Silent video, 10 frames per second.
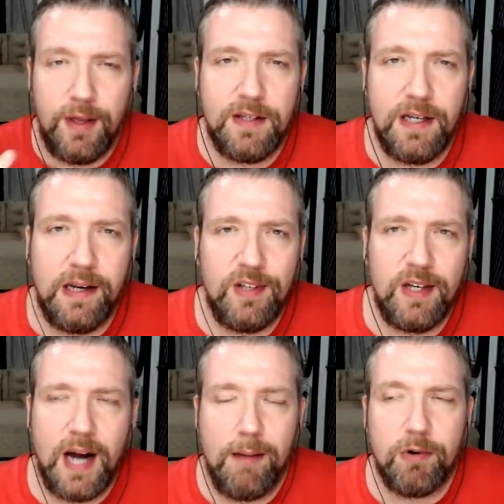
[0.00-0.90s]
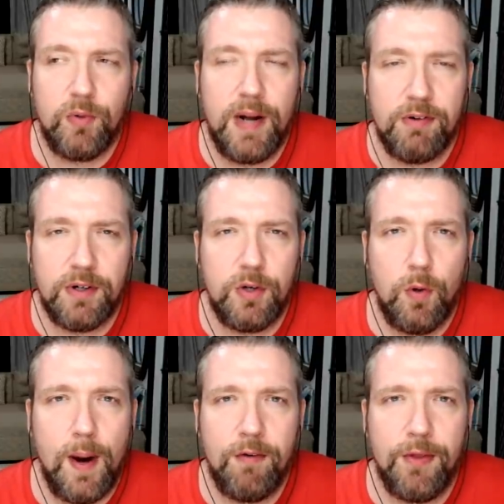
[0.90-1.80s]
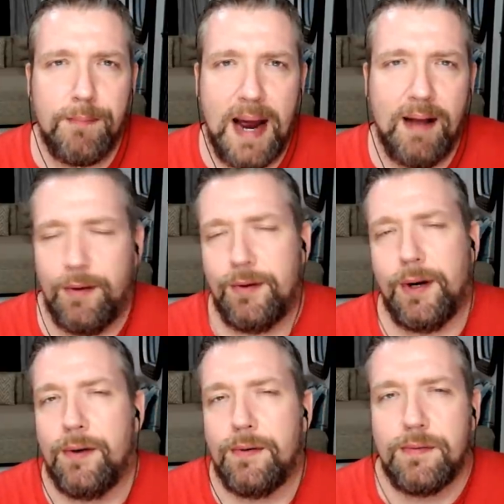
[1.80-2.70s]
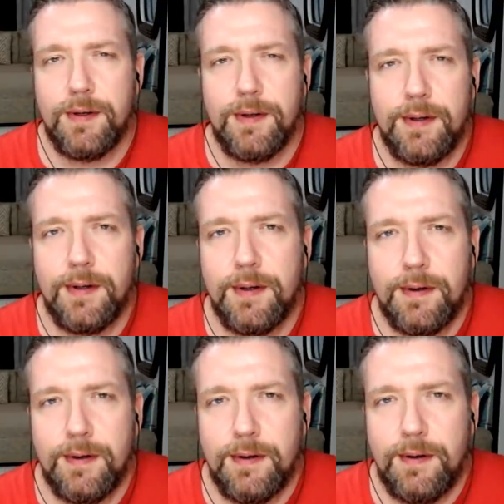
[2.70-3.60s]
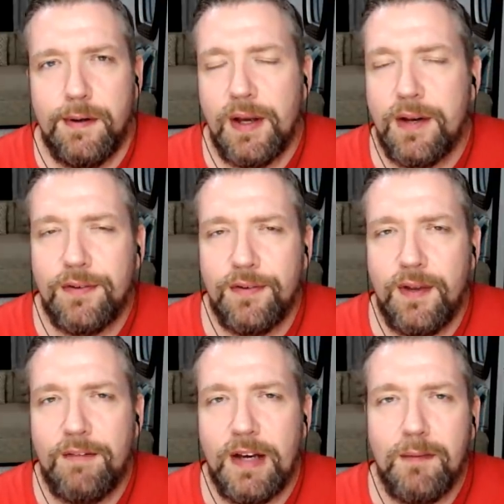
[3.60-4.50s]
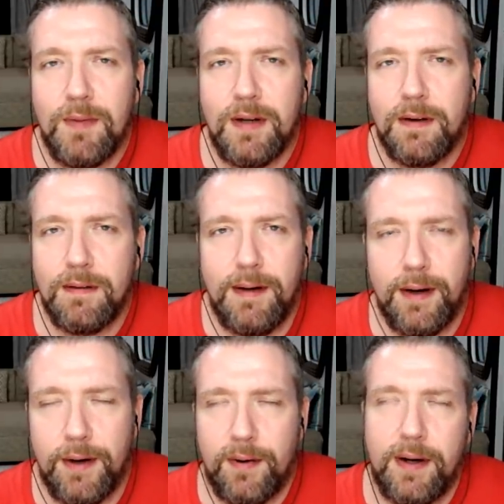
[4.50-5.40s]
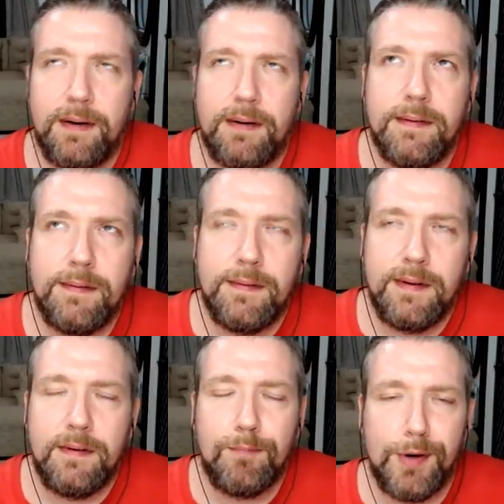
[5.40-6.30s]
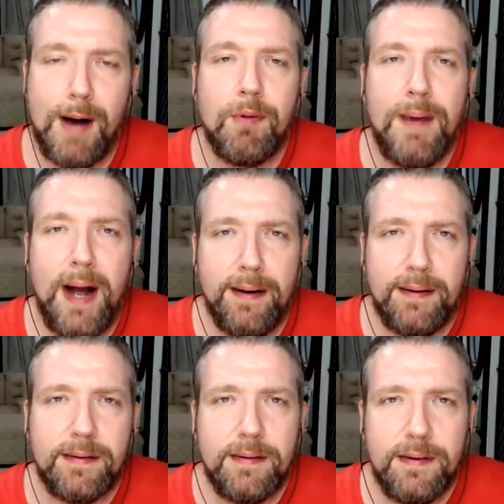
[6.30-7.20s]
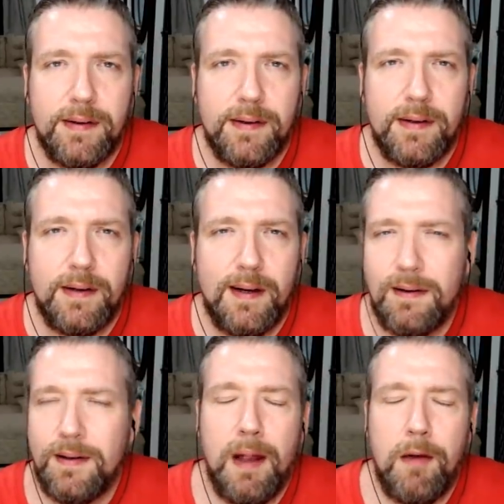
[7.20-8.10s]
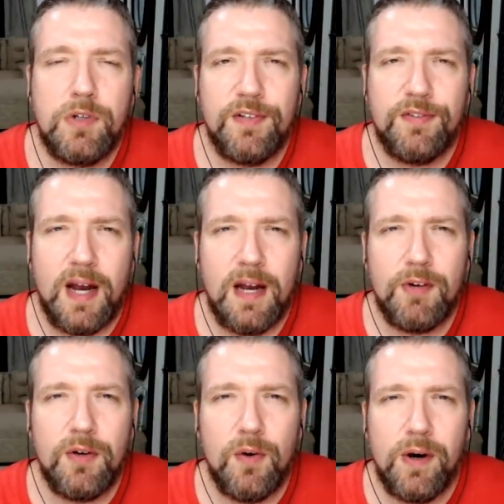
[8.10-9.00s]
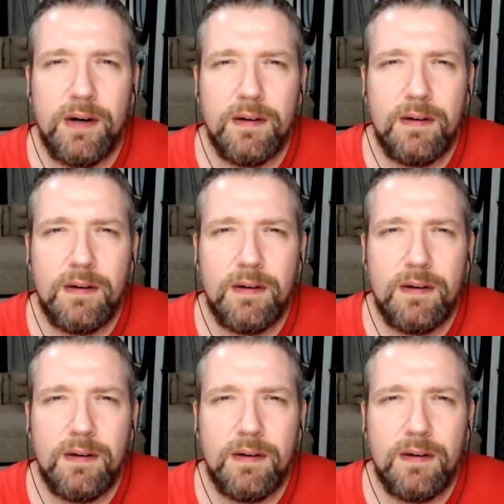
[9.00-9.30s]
think DC Comics would ever do away with the bat logo if they just, they deemed it you know uh, problematic, and they would just kind of ignore it.